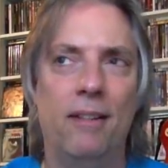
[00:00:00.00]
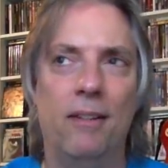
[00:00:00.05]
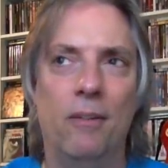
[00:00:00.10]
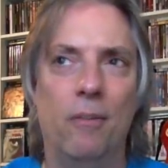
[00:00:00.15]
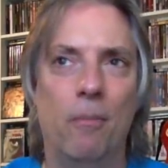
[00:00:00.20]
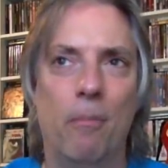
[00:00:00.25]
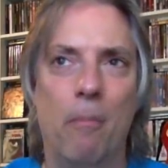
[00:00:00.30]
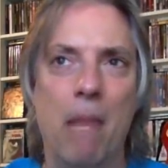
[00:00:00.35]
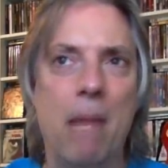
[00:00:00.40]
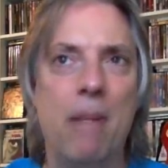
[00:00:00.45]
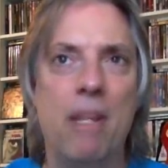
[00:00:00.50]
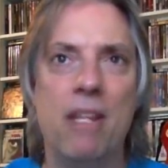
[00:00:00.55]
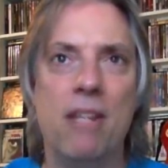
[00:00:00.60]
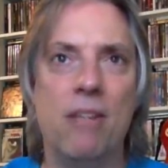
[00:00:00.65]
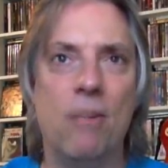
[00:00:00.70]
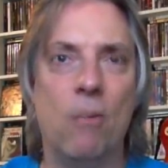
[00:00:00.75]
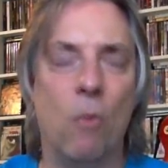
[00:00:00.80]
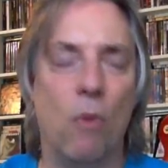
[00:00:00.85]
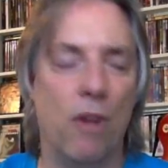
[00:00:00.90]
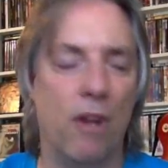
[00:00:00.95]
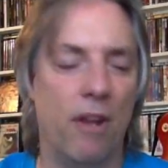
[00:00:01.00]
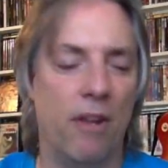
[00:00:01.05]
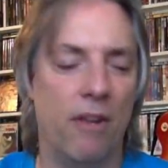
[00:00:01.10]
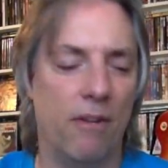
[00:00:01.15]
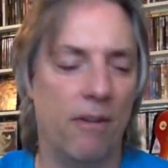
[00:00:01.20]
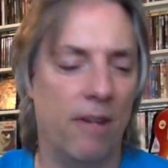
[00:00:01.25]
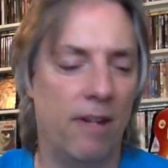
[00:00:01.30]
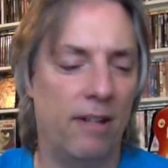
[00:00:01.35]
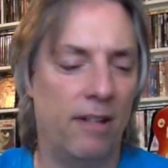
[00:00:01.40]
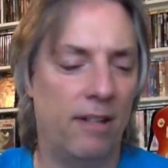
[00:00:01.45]
Maybe they did one
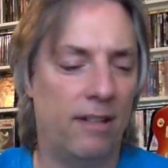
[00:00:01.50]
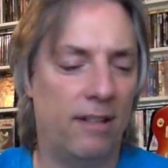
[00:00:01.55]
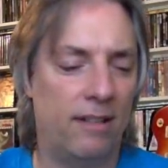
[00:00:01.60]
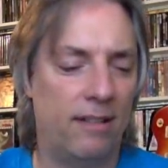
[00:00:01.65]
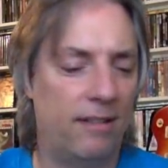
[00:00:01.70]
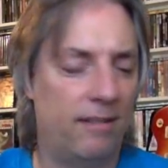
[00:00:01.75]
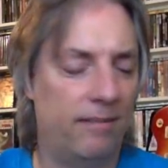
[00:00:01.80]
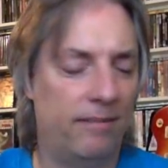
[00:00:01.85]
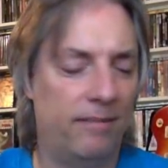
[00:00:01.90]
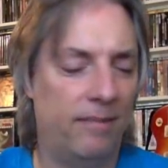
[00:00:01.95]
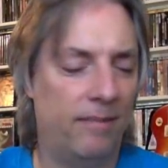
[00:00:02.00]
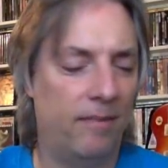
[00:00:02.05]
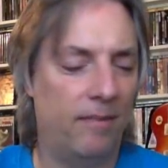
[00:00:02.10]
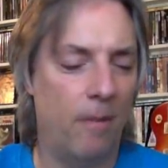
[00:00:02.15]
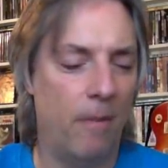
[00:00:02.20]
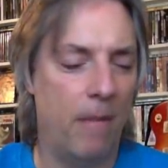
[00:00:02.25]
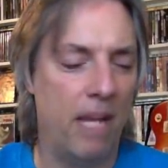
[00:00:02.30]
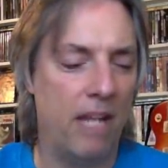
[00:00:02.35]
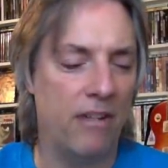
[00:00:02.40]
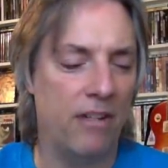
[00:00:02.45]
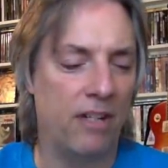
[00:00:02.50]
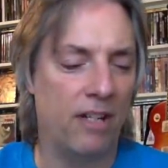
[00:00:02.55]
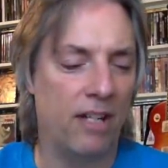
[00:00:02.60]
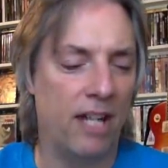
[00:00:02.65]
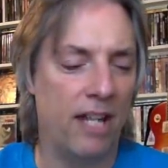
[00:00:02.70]
other, right? That's amazing.